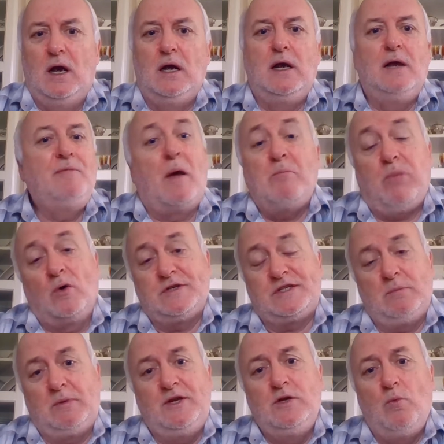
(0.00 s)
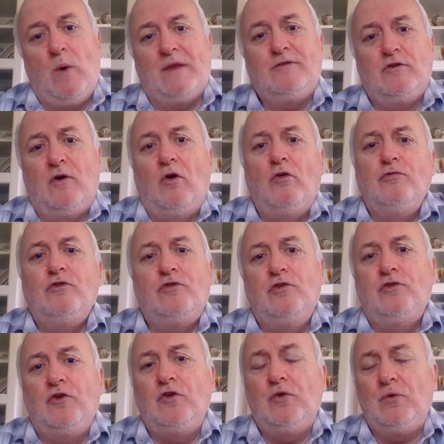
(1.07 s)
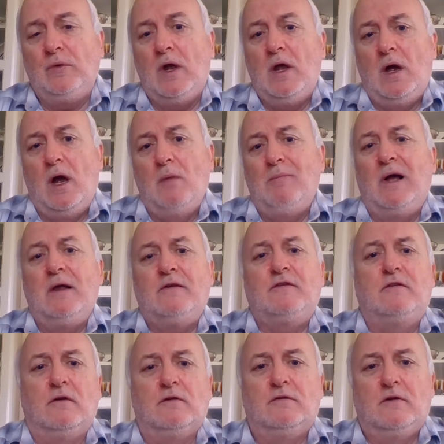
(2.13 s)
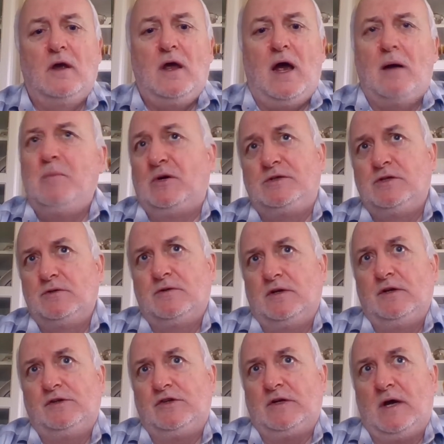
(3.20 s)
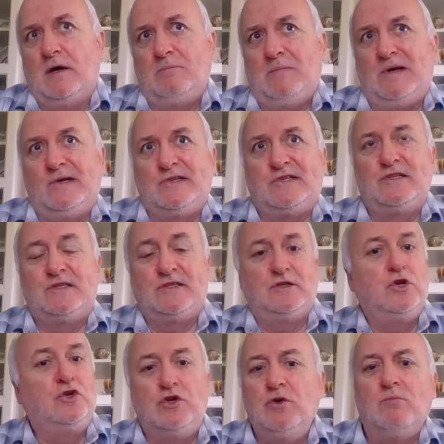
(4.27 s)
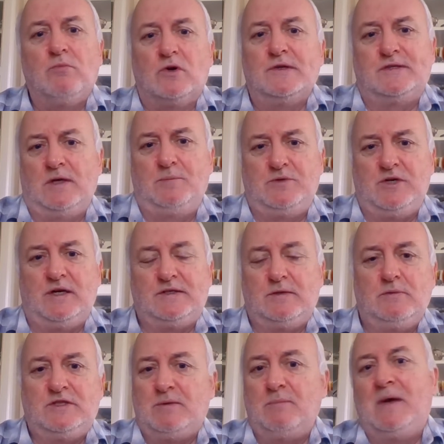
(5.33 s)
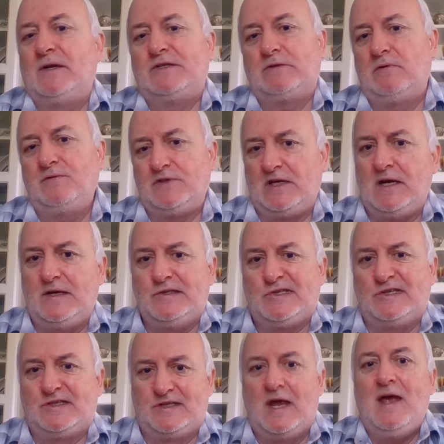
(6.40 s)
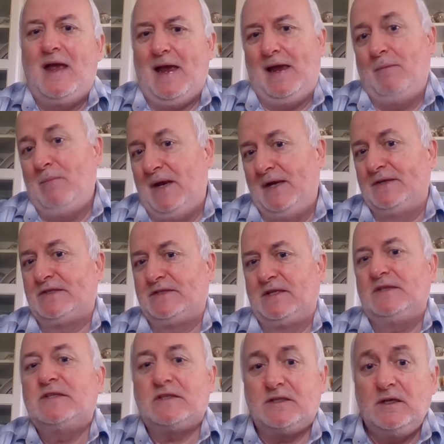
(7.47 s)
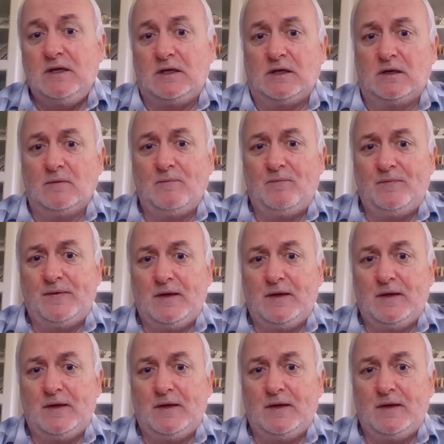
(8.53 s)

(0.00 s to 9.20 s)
um, and possibly you went on to do a master's, but you did a master's in a of subjects, so it's a Master of Sciences, MSc.